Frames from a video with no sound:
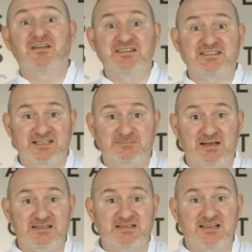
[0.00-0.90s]
to 6
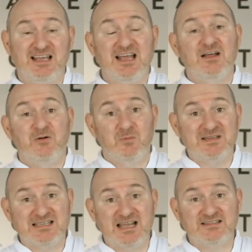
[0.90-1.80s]
minutes. We
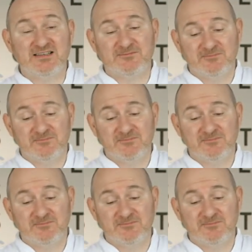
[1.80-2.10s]
slice it